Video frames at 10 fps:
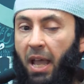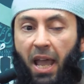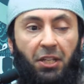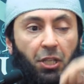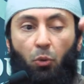
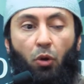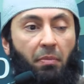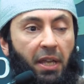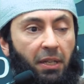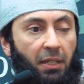it's a
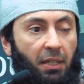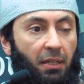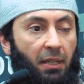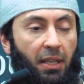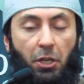woman
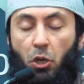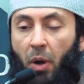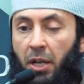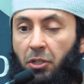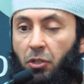that you
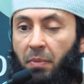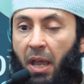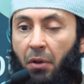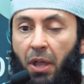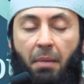wanted to
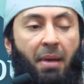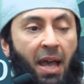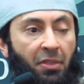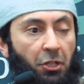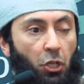marry, a
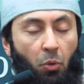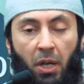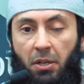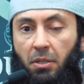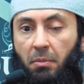man that you
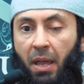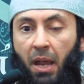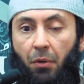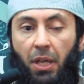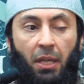wanted to
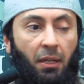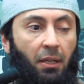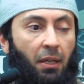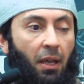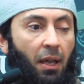marry,
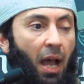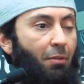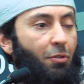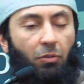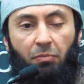
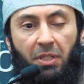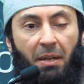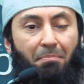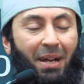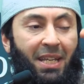
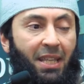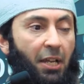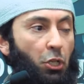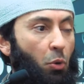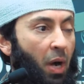some money
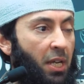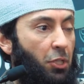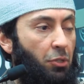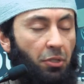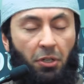that you
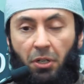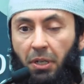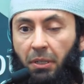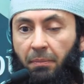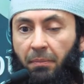wanted to
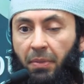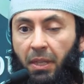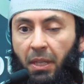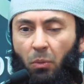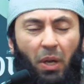earn,
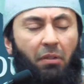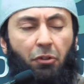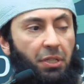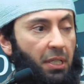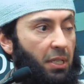
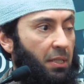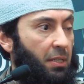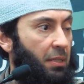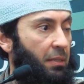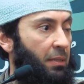whatever it
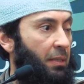is.